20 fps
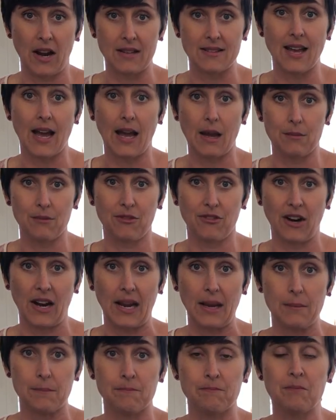time
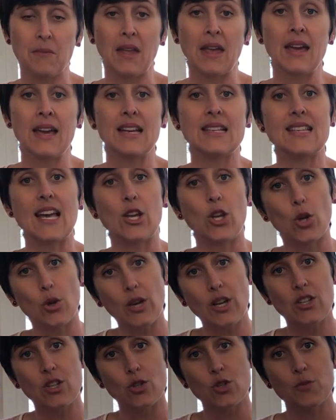frame, is that you
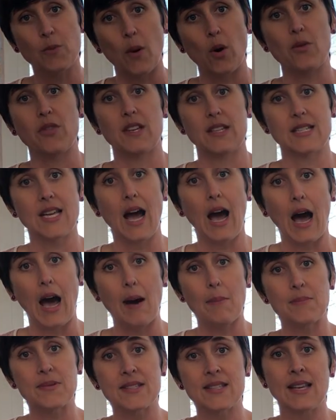can use both the
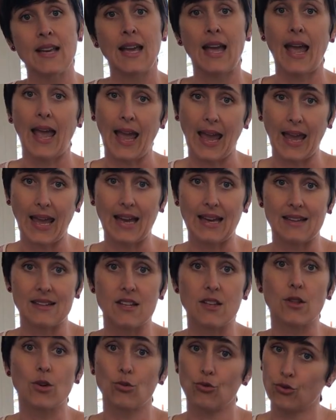tops and
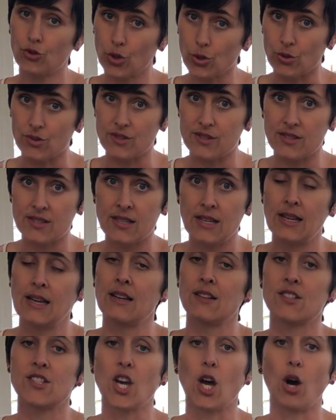the roots.
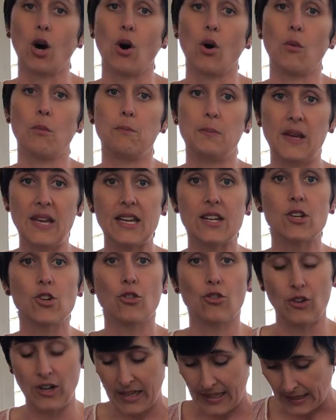So beet
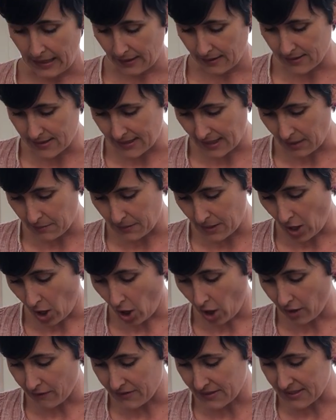greens can be
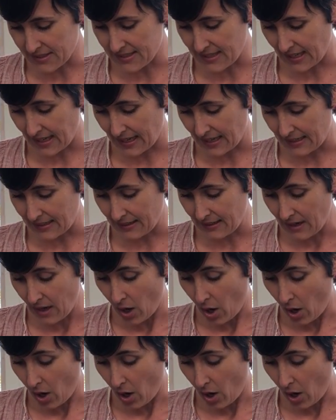harvested,